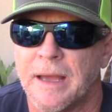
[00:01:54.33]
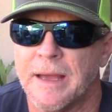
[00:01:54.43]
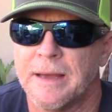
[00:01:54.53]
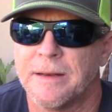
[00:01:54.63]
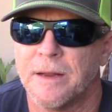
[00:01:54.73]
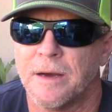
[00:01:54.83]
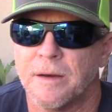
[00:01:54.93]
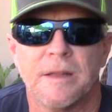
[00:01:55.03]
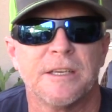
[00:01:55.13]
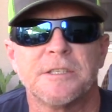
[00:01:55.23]
and
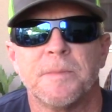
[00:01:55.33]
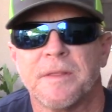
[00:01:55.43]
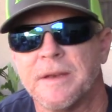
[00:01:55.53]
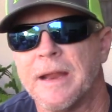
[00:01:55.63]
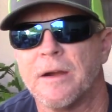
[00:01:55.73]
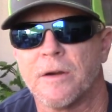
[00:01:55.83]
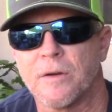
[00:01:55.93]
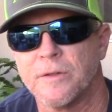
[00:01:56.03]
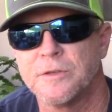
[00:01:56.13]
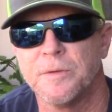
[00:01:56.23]
Elizabeth and Eric
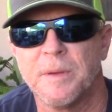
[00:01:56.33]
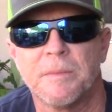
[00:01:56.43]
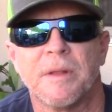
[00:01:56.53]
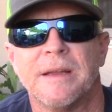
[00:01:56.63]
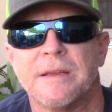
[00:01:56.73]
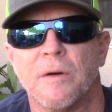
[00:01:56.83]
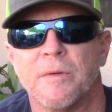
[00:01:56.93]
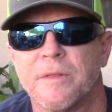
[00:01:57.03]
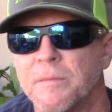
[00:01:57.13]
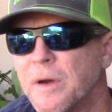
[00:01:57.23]
are the two people I dealt
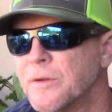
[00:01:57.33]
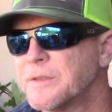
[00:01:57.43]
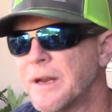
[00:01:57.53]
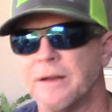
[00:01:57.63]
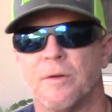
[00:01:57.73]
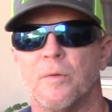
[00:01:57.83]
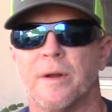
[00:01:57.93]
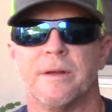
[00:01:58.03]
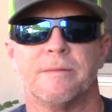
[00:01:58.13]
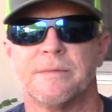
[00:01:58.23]
with the most, and I don't
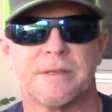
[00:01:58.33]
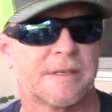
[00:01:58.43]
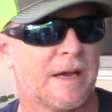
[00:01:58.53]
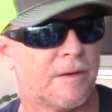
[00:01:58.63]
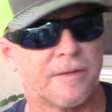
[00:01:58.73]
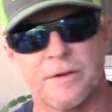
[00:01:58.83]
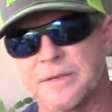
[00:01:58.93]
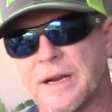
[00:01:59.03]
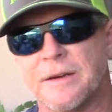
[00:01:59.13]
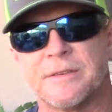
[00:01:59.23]
want to discount their
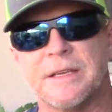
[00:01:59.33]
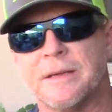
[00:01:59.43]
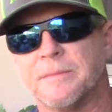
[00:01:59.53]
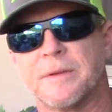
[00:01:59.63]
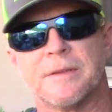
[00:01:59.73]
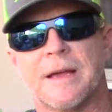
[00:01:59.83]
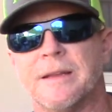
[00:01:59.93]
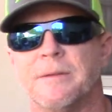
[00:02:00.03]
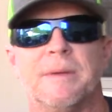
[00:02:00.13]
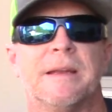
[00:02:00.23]
entire team because I
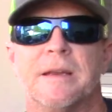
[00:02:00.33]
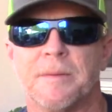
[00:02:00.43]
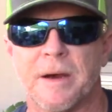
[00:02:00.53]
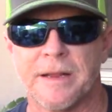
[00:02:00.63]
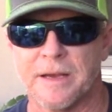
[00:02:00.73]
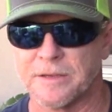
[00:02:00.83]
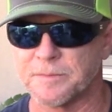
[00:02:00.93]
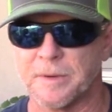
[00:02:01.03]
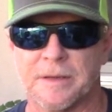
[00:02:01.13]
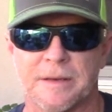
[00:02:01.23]
didn't meet anybody
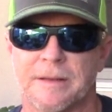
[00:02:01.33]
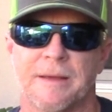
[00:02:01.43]
else, but